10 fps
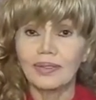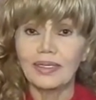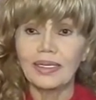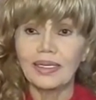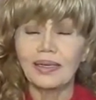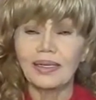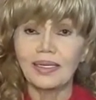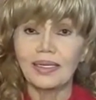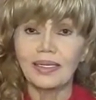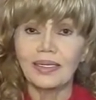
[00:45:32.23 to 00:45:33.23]
They,
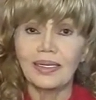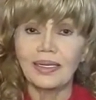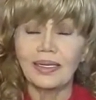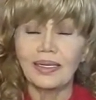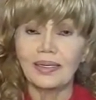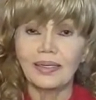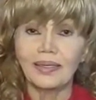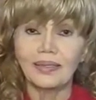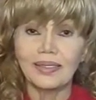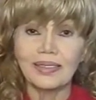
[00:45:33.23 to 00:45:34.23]
they,
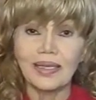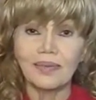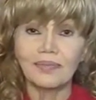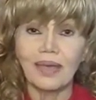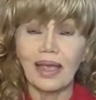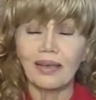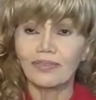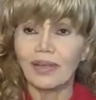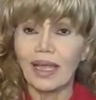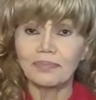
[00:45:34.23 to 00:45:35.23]
some have
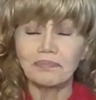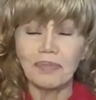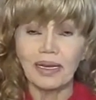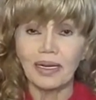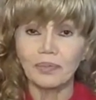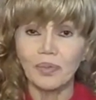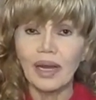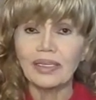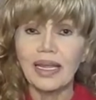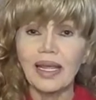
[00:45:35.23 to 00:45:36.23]
had mental
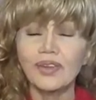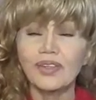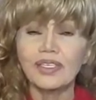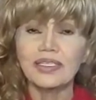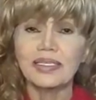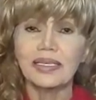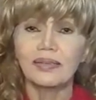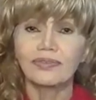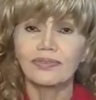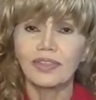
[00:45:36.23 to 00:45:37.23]
breakdowns, they've
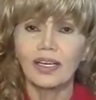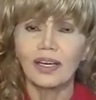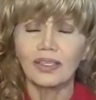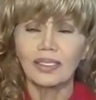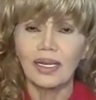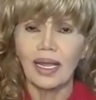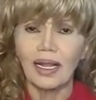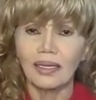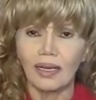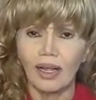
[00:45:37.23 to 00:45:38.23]
gotten
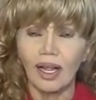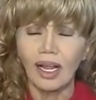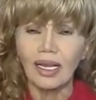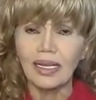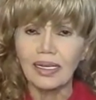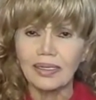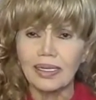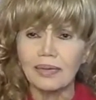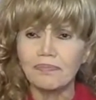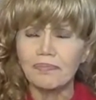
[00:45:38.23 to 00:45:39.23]
alcoholic,
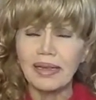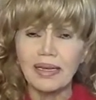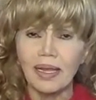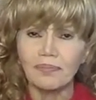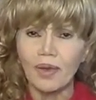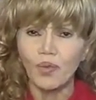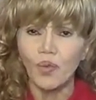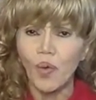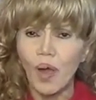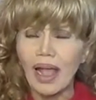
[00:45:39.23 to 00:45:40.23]
they've beaten up their
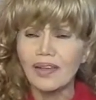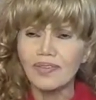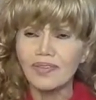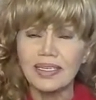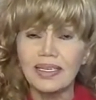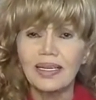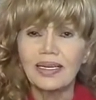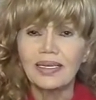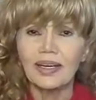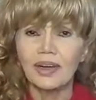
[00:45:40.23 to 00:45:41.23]
wives,
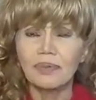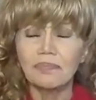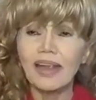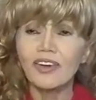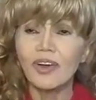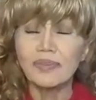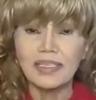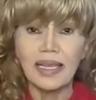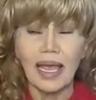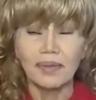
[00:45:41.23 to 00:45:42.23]
they're in
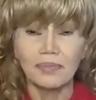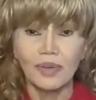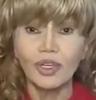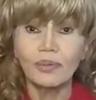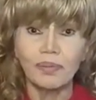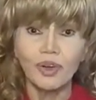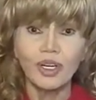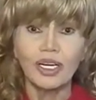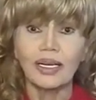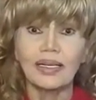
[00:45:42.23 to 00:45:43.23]
bankruptcy, and more
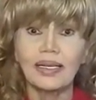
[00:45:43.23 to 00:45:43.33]
importantly,